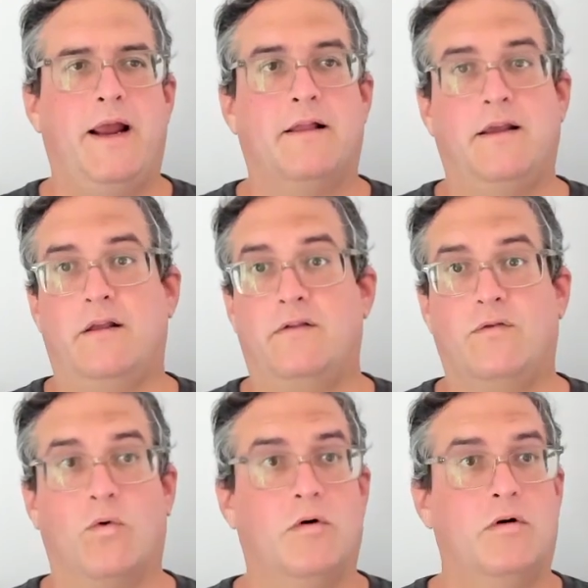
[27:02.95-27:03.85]
aliens
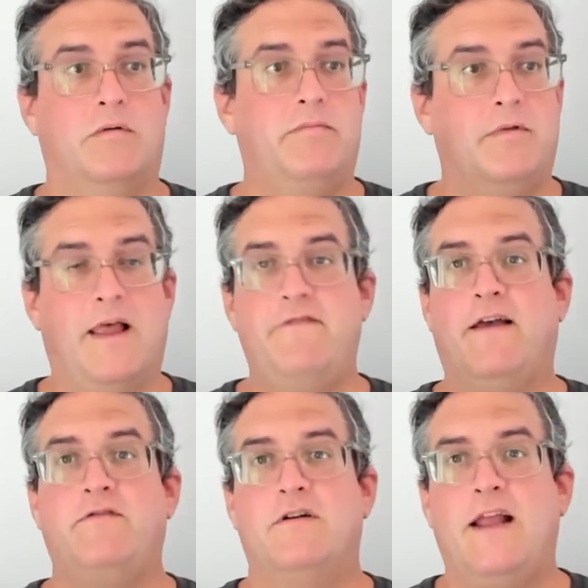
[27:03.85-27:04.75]
or life
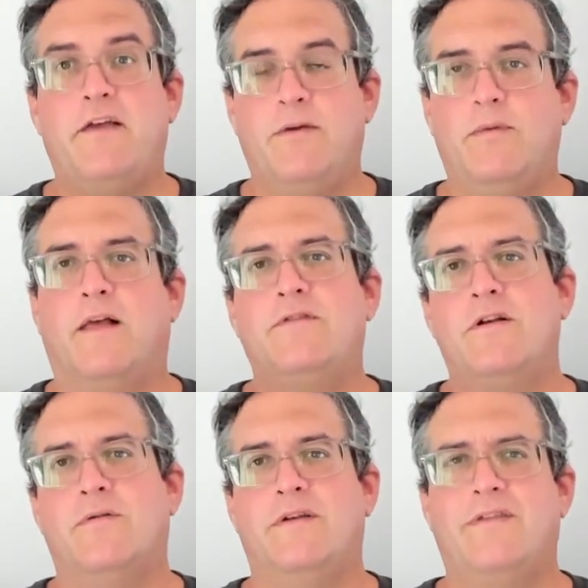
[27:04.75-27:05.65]
after death. He would love to
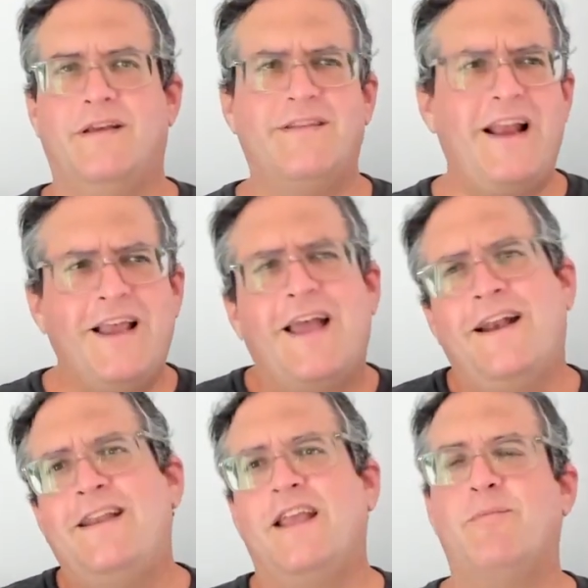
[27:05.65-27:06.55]
know these things, and I kind
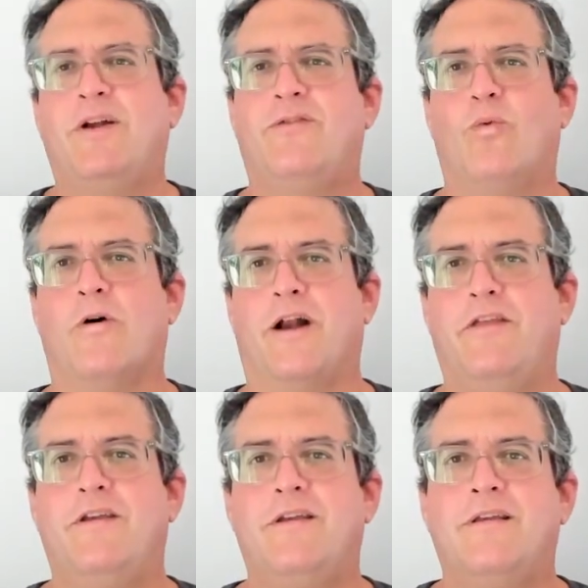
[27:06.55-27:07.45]
of take him at his word. I
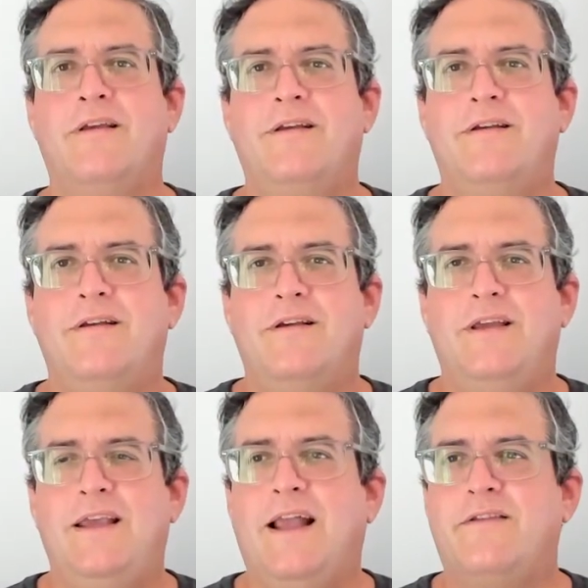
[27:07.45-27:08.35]
think
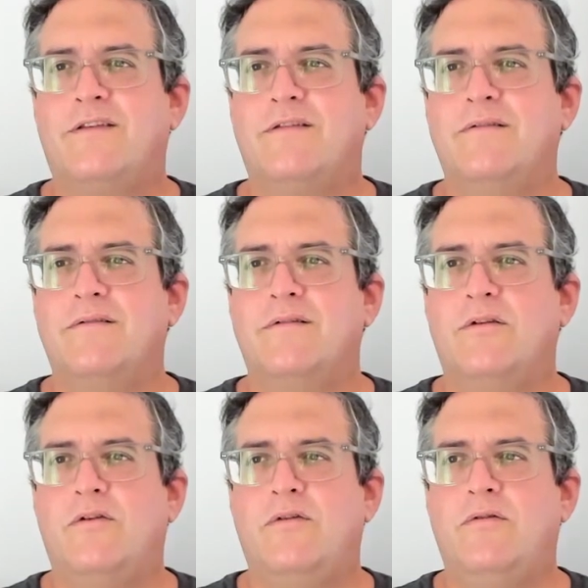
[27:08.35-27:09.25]
he gets
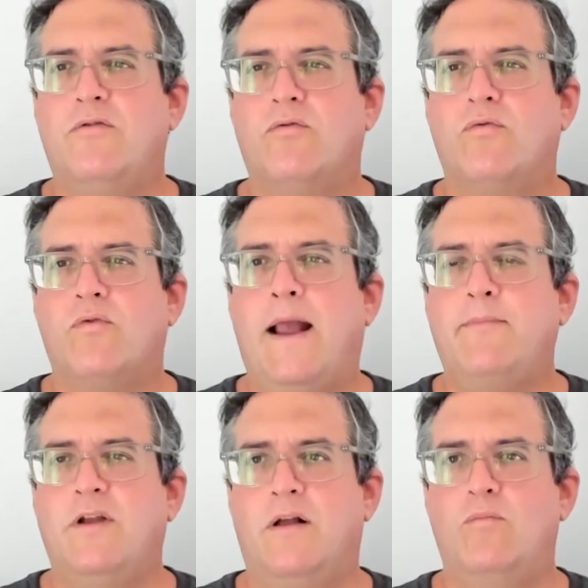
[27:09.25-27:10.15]

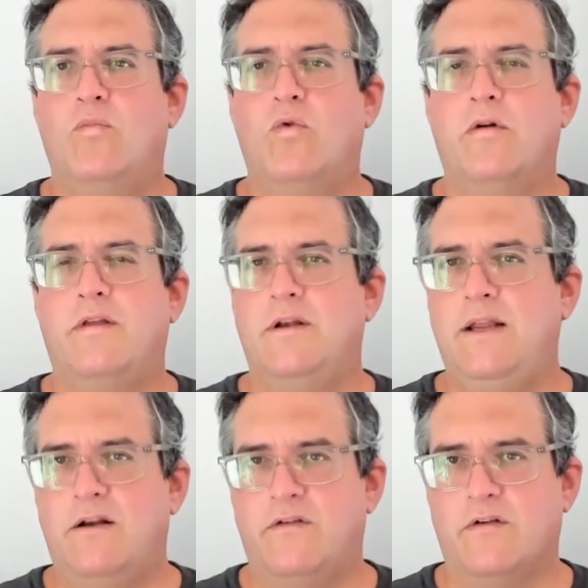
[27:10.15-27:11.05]
crapped on more than
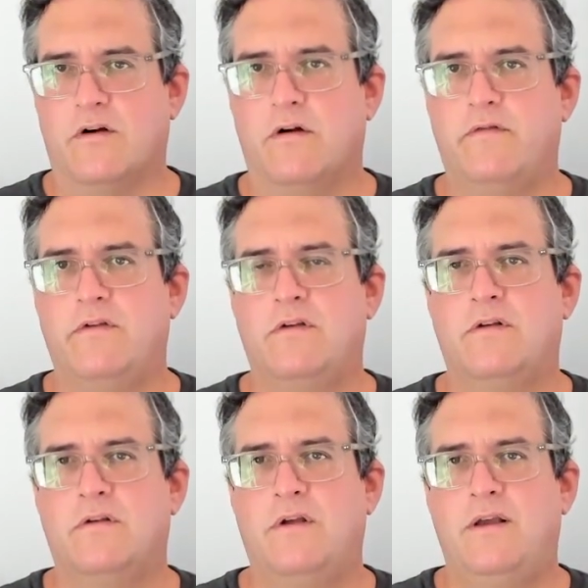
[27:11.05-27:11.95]
he deserves
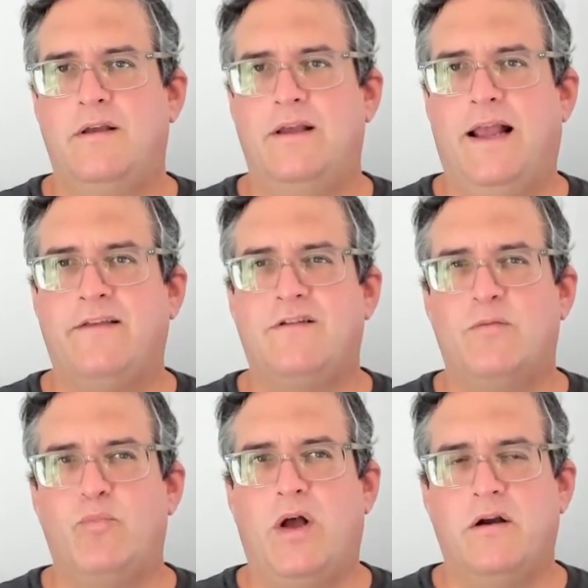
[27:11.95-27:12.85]
as a
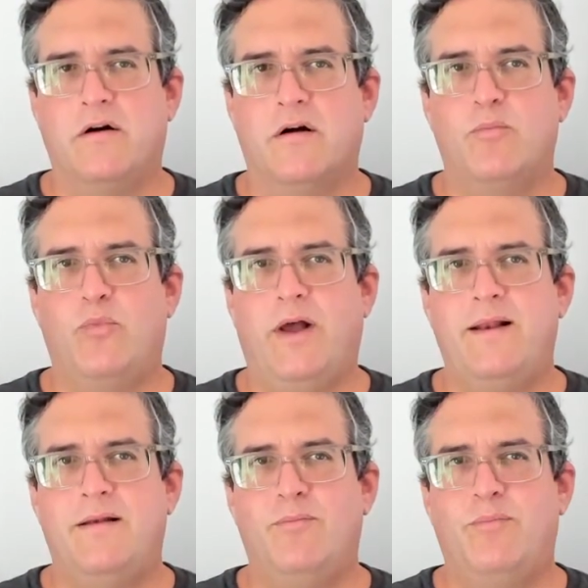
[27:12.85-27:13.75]
debunker,
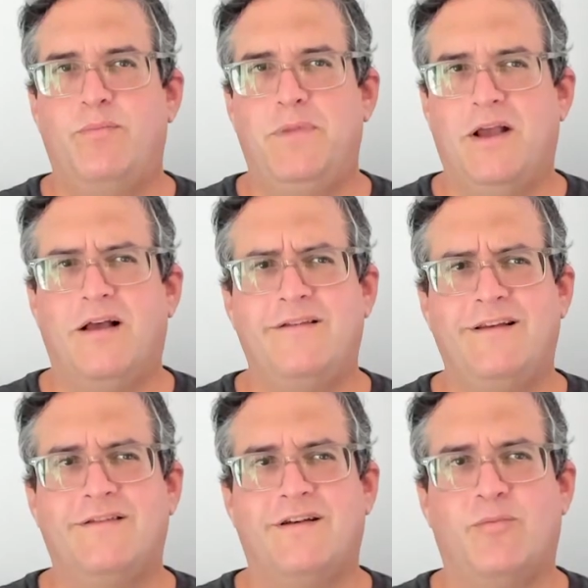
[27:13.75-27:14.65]
but because
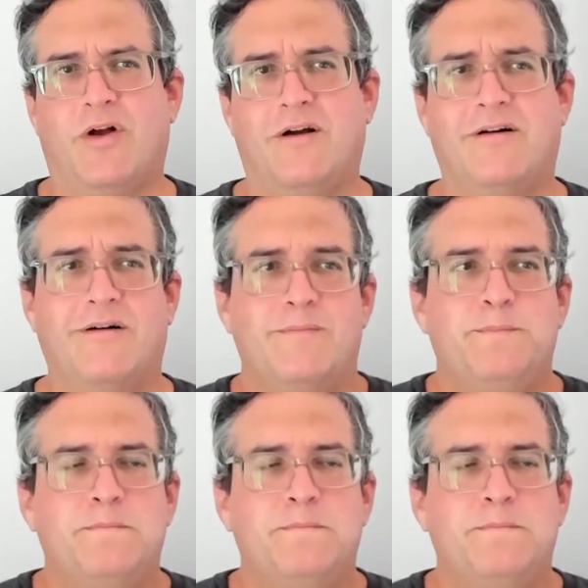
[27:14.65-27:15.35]
he's a debunker,